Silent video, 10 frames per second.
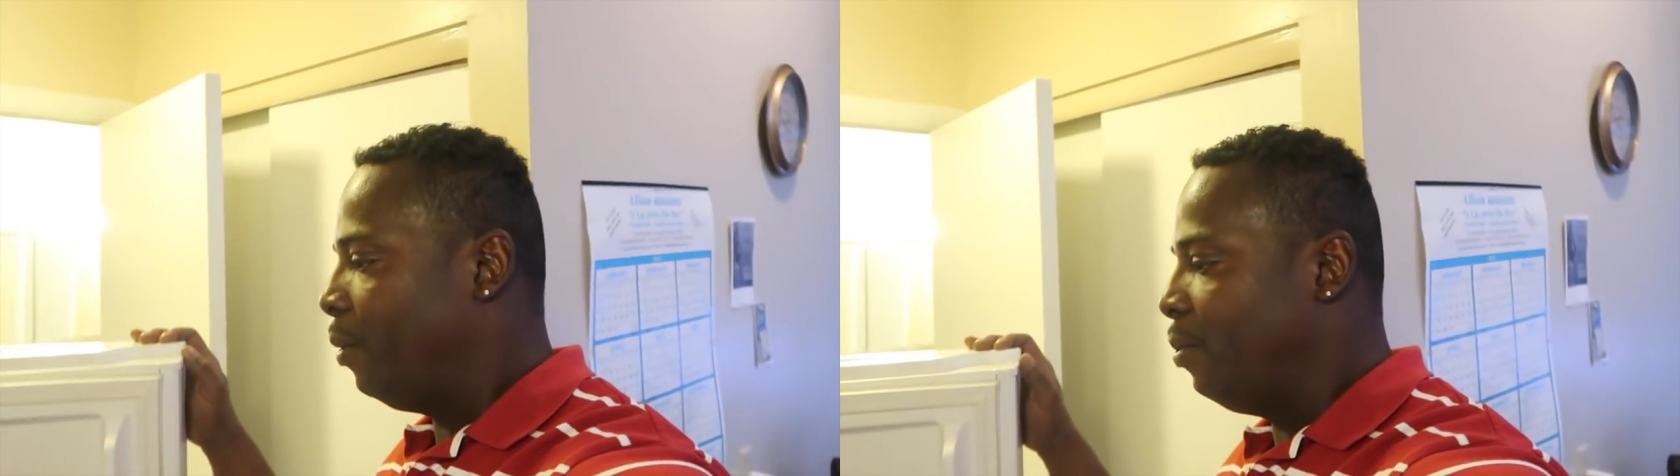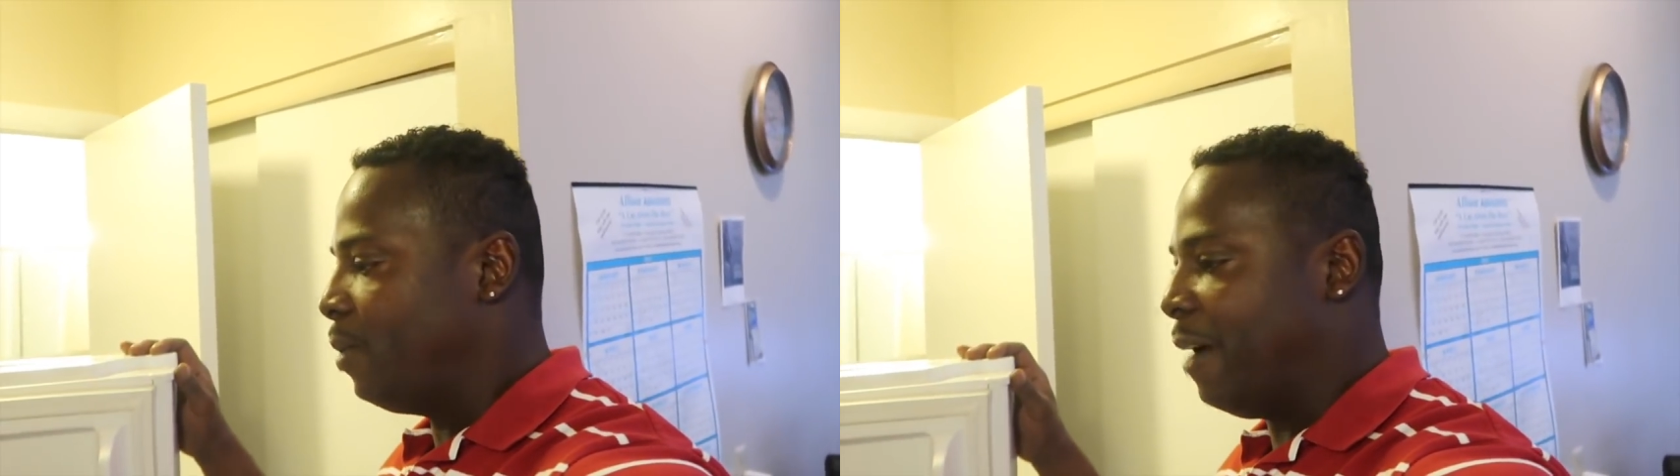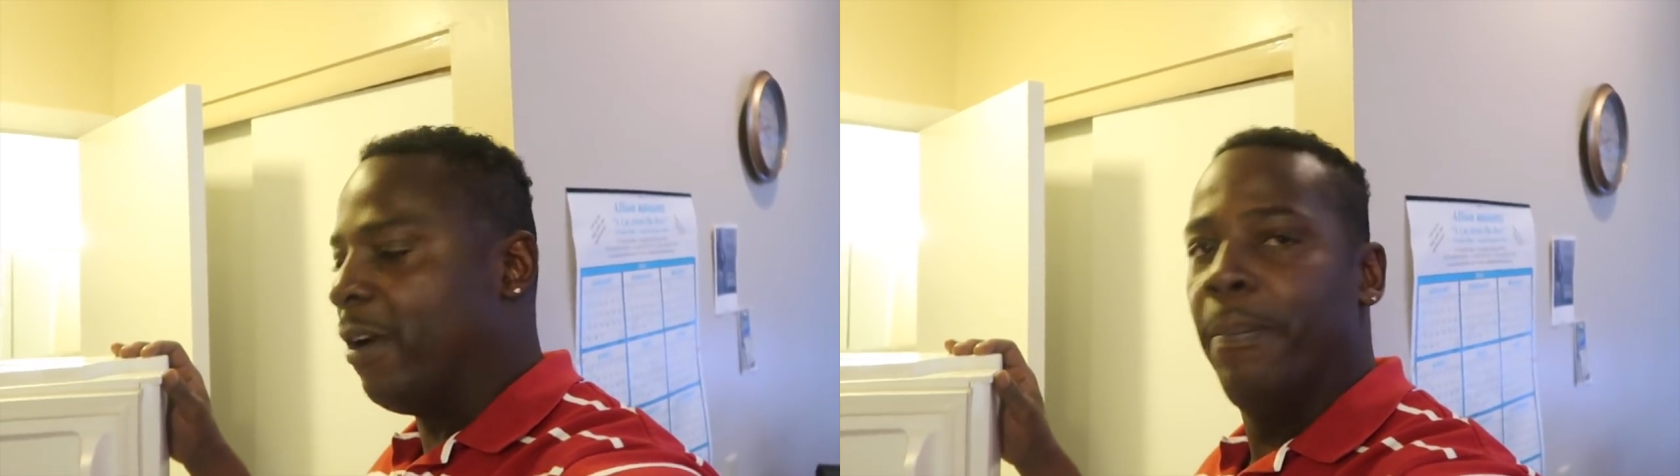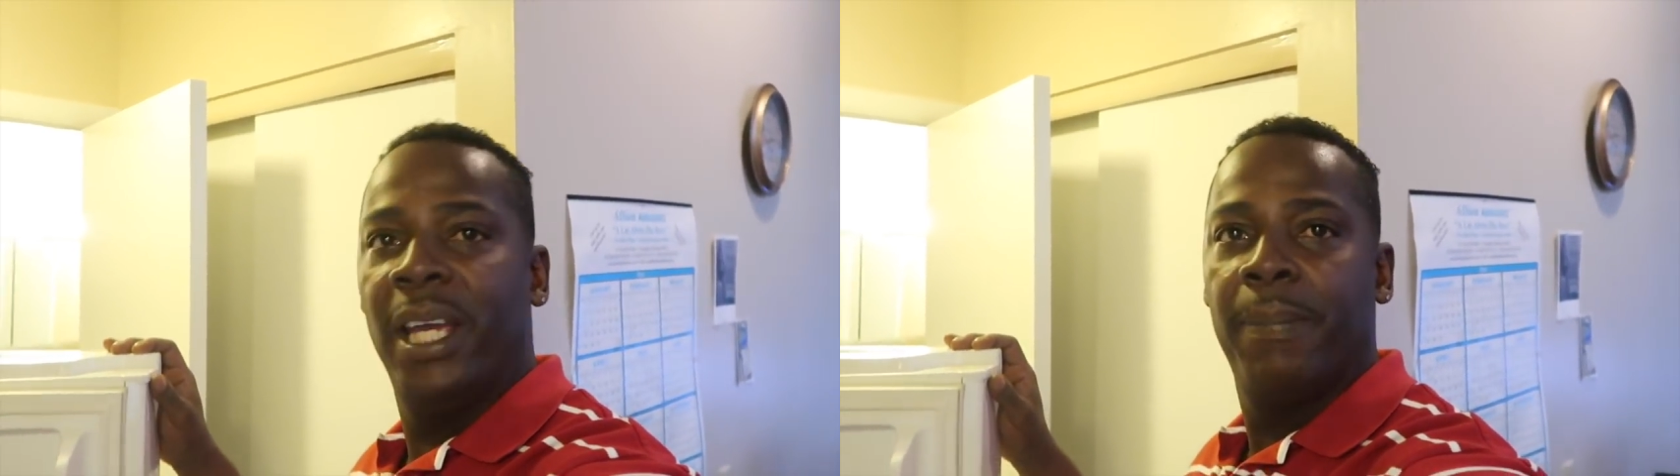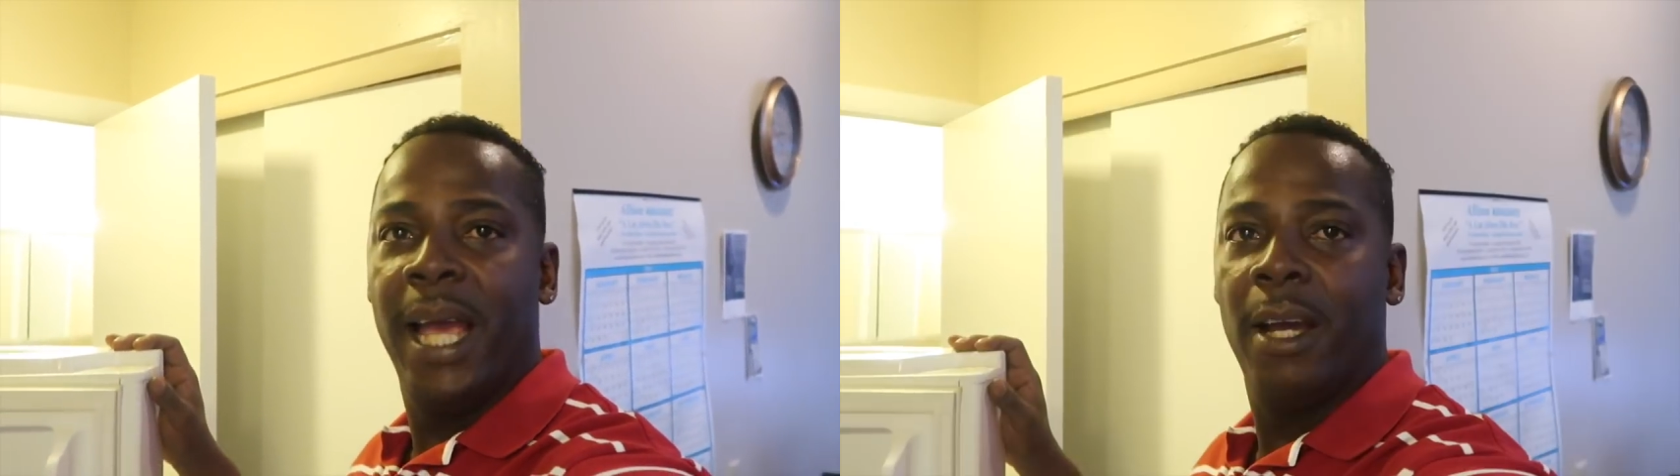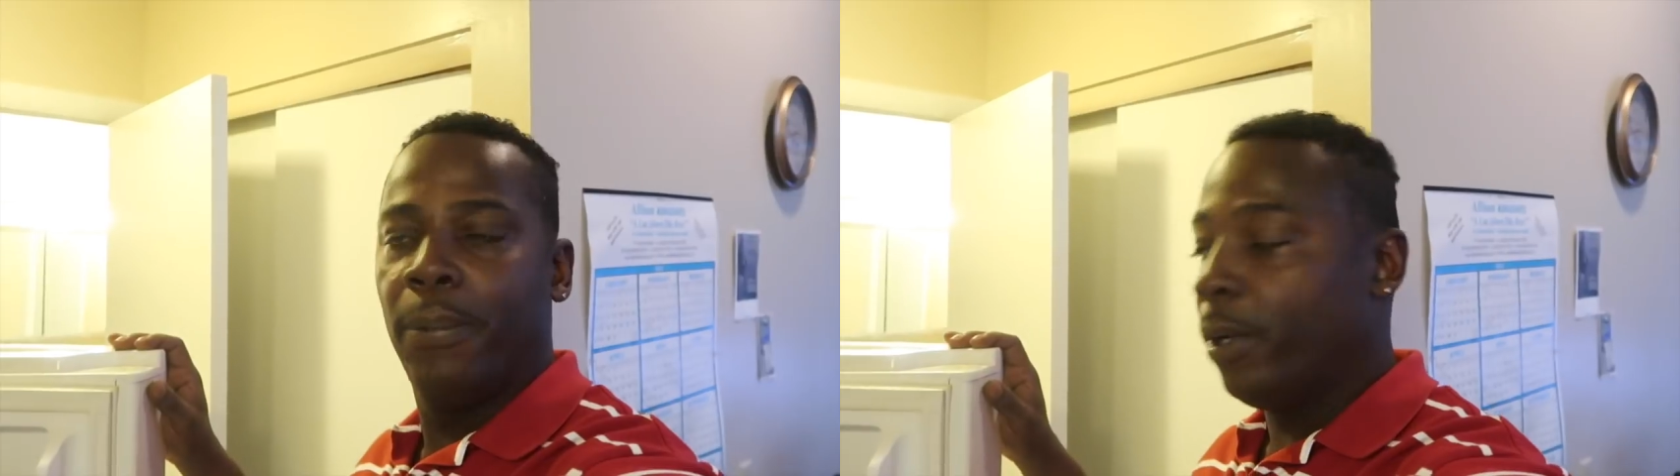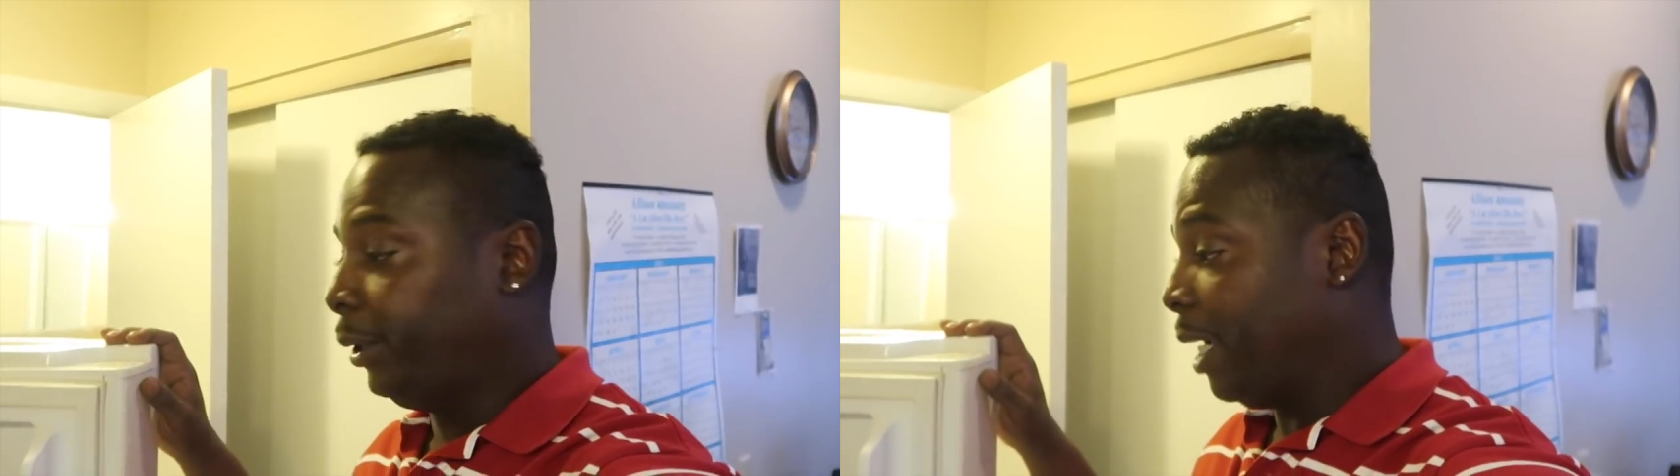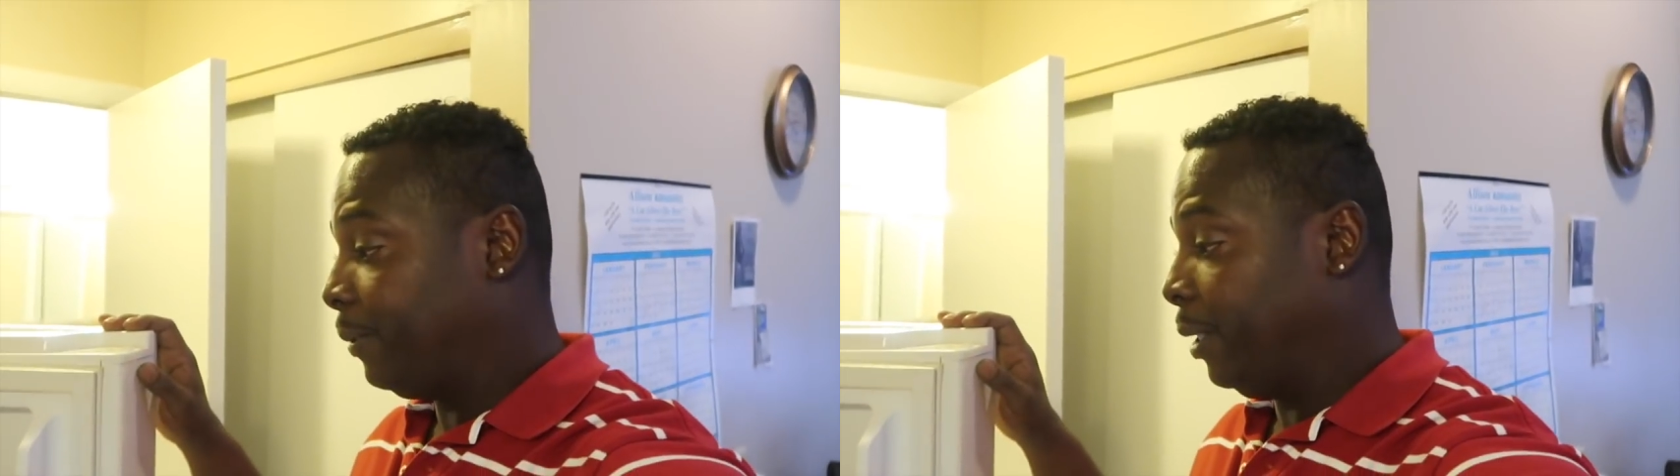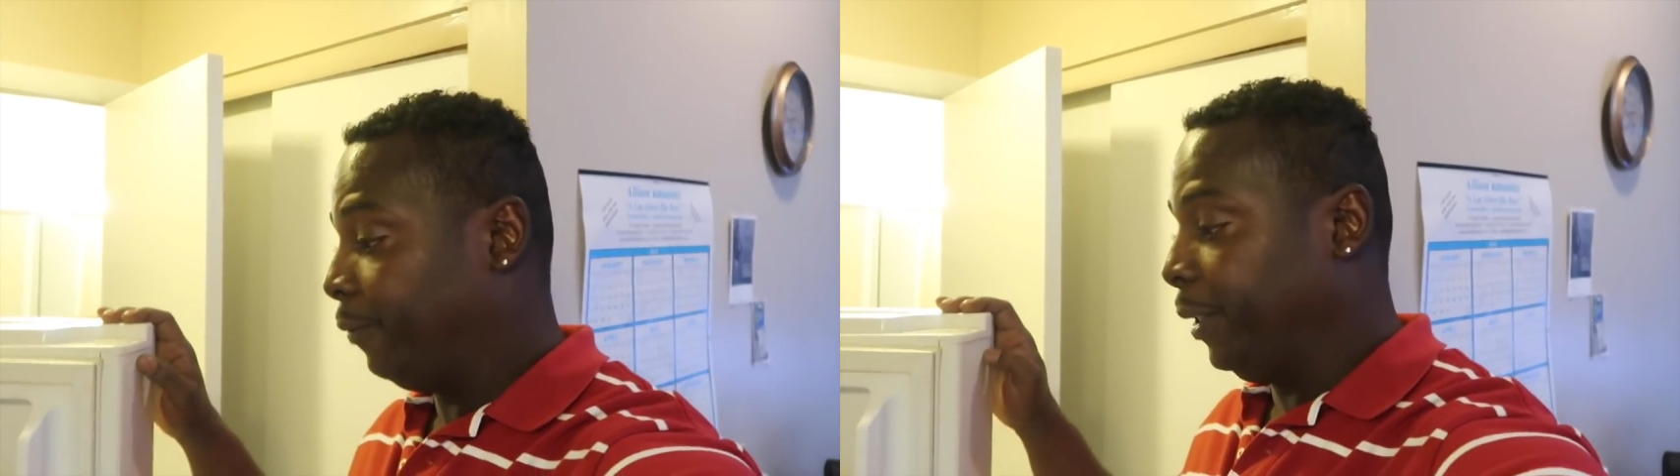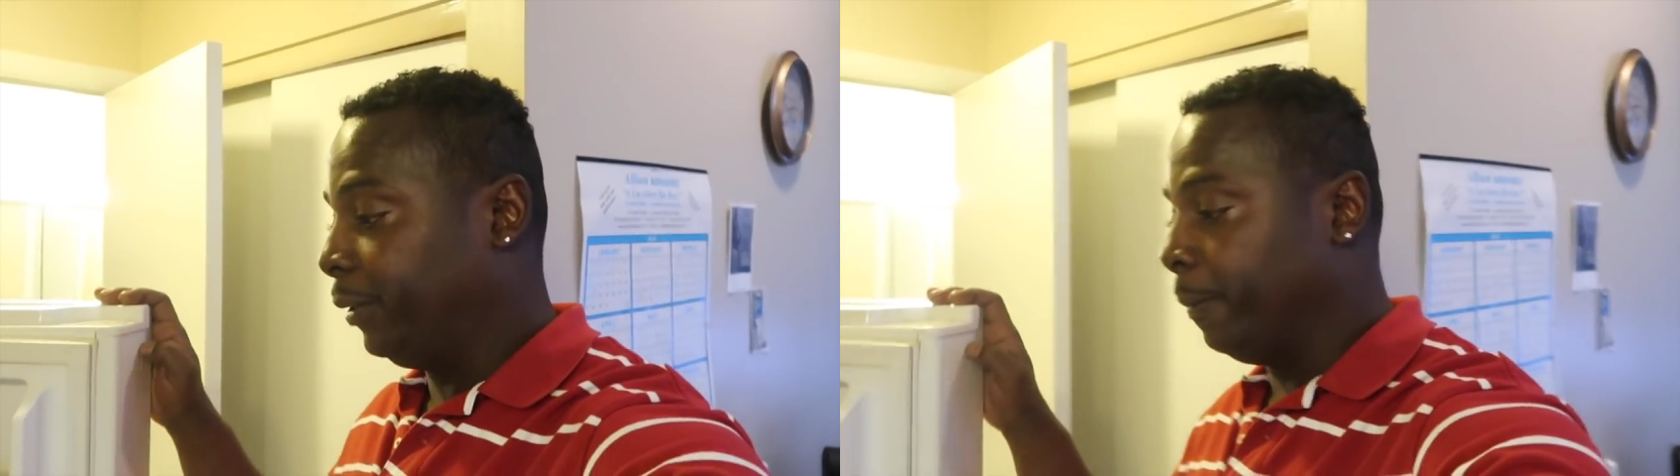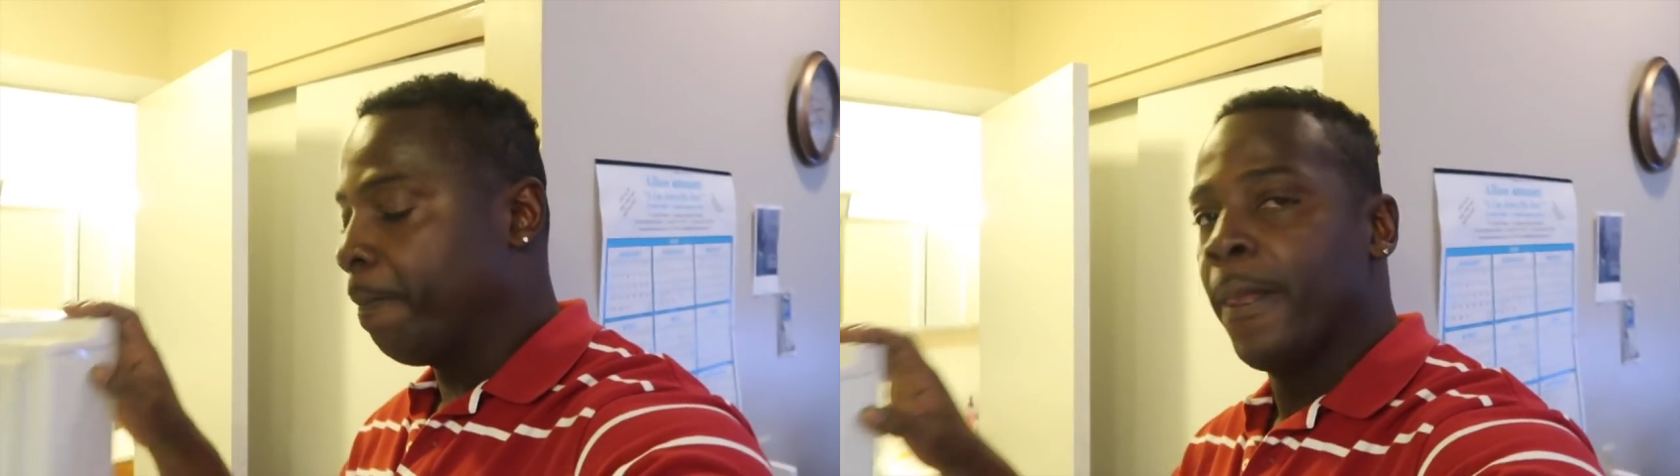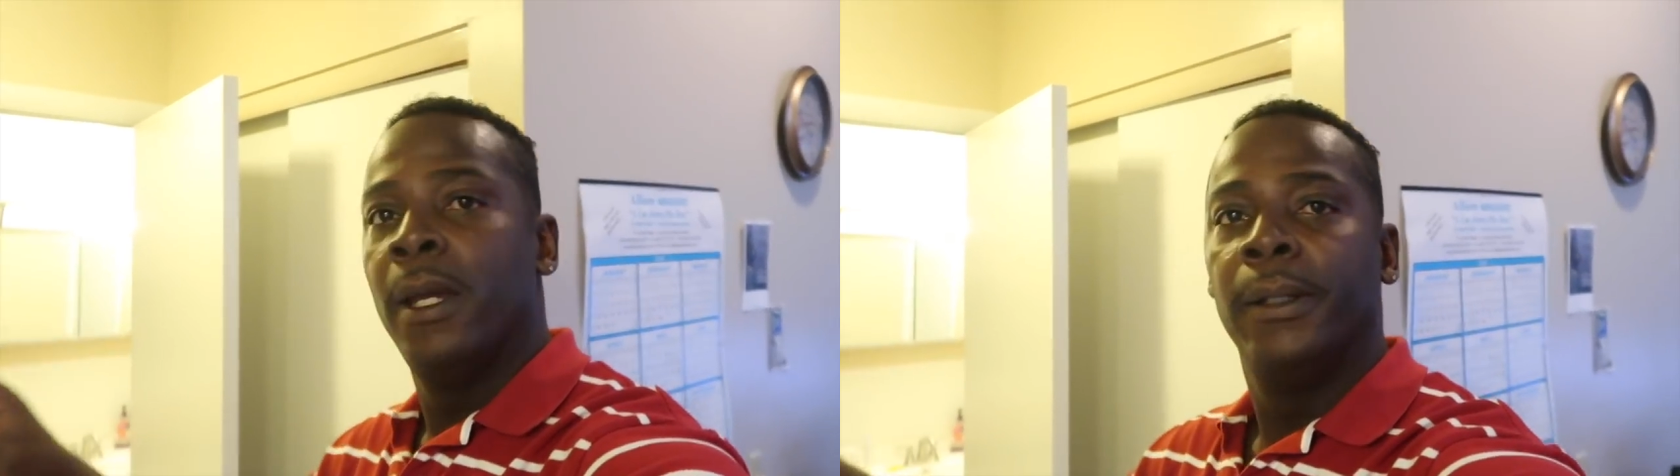ooh, I have a big pack of pork chops in the freezer.